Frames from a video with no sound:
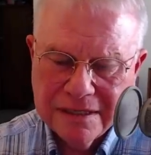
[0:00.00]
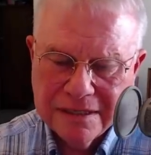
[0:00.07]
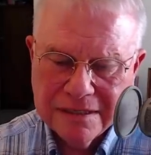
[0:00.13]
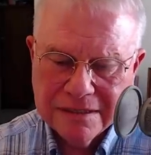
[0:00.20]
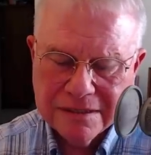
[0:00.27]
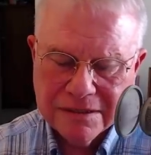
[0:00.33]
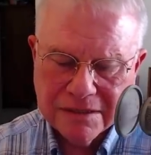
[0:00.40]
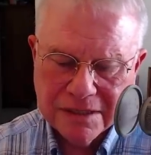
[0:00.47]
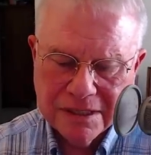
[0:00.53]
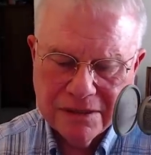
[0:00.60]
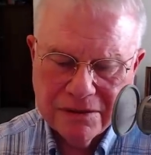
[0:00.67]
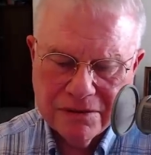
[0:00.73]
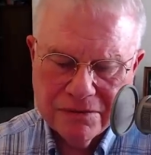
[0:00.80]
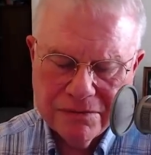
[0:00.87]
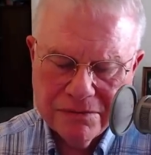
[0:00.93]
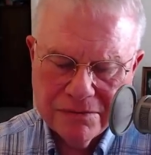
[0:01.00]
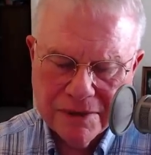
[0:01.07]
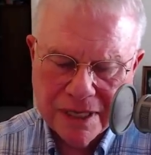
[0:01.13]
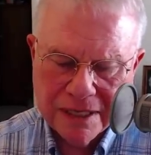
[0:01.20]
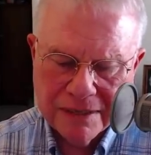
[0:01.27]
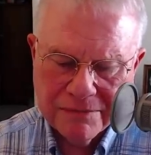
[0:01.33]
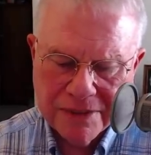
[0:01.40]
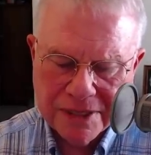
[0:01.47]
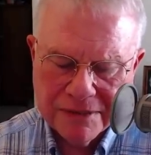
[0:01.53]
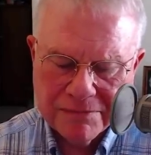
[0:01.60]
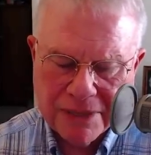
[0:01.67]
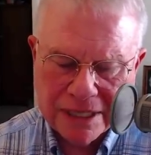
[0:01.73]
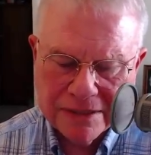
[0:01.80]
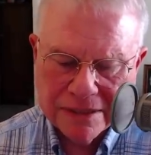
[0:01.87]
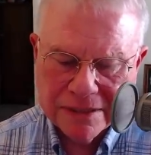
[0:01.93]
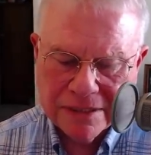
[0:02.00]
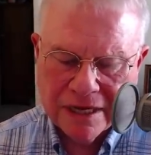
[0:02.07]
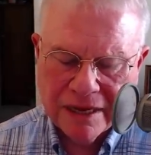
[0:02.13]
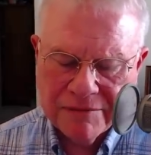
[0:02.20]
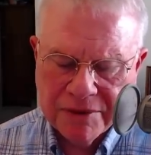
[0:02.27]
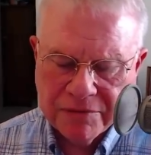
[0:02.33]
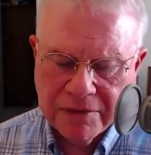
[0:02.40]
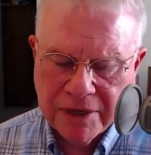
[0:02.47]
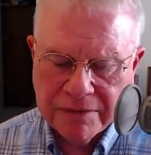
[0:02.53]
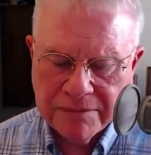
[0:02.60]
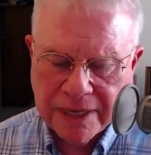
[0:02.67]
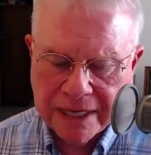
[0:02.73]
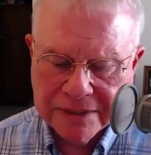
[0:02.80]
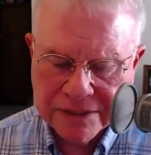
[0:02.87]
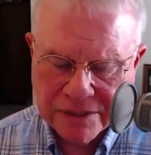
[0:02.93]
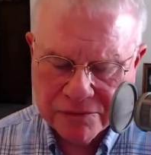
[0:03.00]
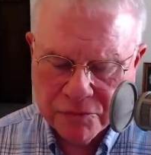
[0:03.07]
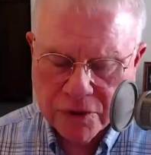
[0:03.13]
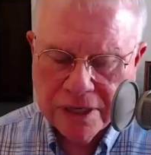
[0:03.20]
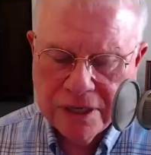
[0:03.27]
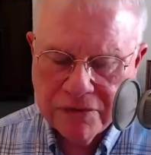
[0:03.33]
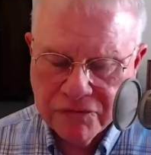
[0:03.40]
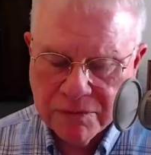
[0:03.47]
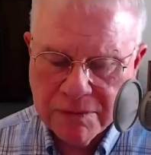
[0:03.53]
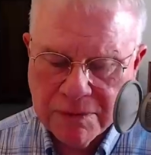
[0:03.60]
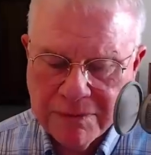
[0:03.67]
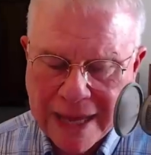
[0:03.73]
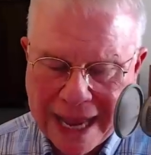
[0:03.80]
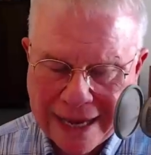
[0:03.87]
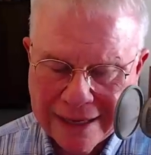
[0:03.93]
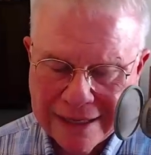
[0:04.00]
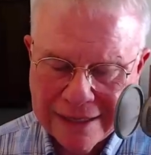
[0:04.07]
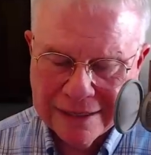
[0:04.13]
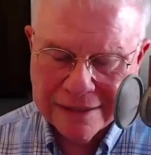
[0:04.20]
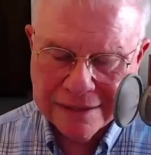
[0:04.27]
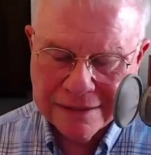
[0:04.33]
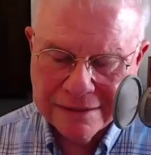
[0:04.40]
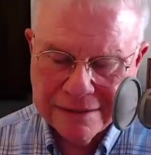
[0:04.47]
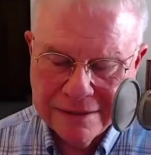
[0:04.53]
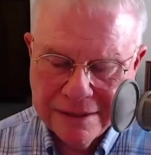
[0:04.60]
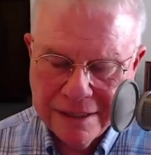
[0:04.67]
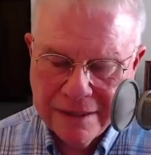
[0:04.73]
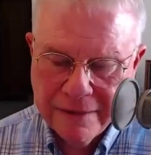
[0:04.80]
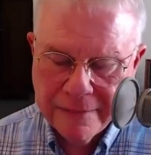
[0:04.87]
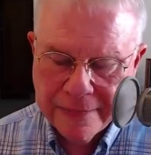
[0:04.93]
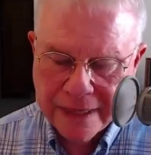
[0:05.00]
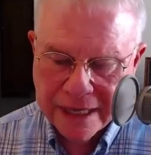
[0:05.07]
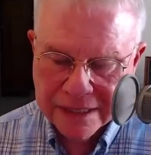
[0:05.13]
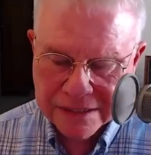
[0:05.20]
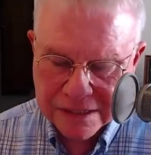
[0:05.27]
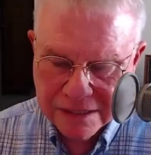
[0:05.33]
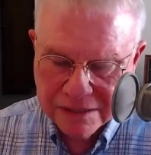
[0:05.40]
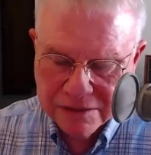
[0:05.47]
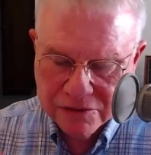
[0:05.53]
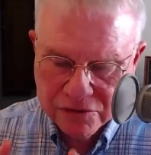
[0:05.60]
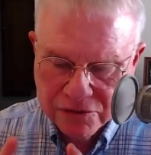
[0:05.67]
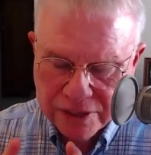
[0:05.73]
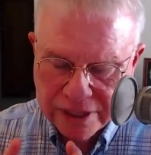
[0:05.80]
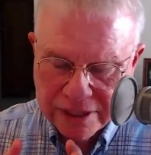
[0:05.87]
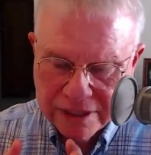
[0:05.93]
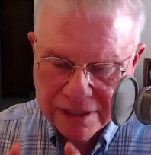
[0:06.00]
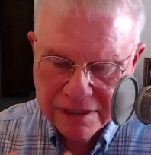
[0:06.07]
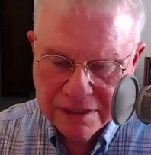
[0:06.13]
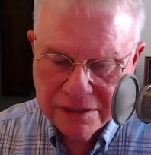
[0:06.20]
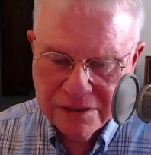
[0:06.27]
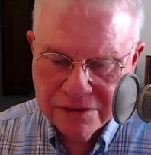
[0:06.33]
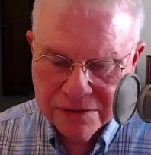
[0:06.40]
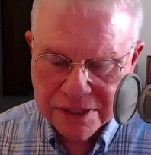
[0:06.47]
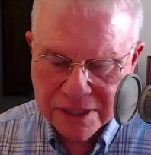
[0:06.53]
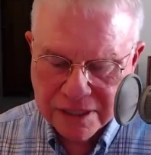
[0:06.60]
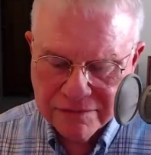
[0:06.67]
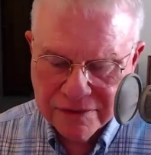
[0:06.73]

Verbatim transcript: So I go, and but by this time the webmaster, working from the back end, has created a new set of